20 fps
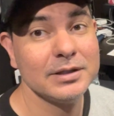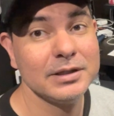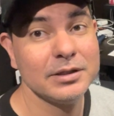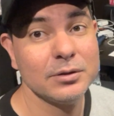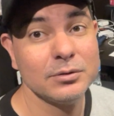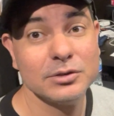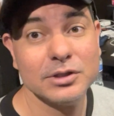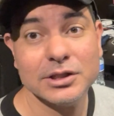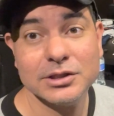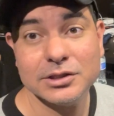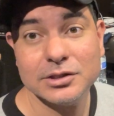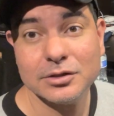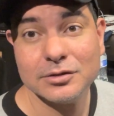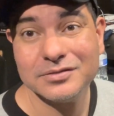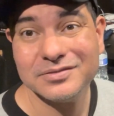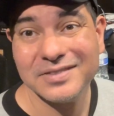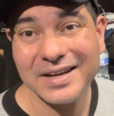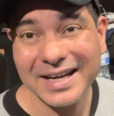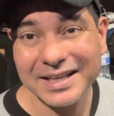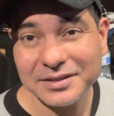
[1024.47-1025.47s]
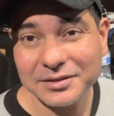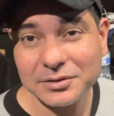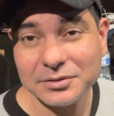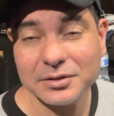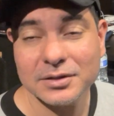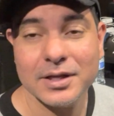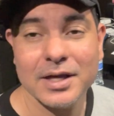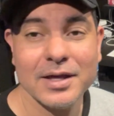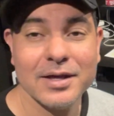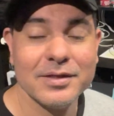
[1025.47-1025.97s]
you know digital
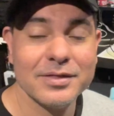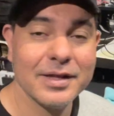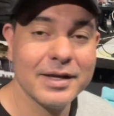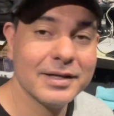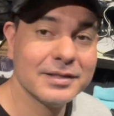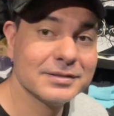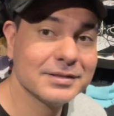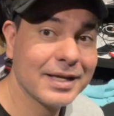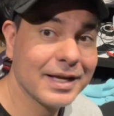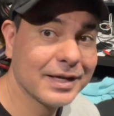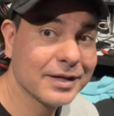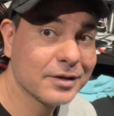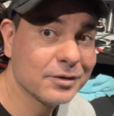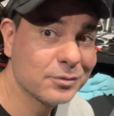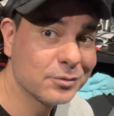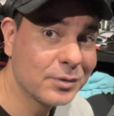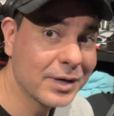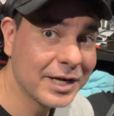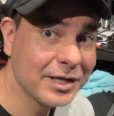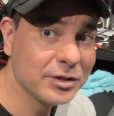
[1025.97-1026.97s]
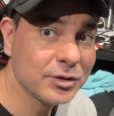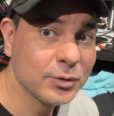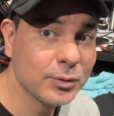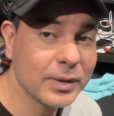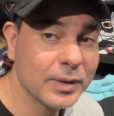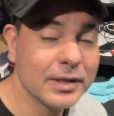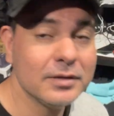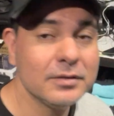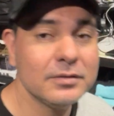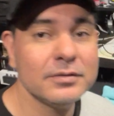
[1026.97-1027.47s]
vinyl things like a Rane
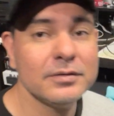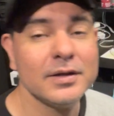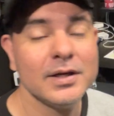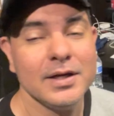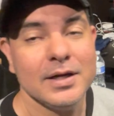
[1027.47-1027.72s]
12,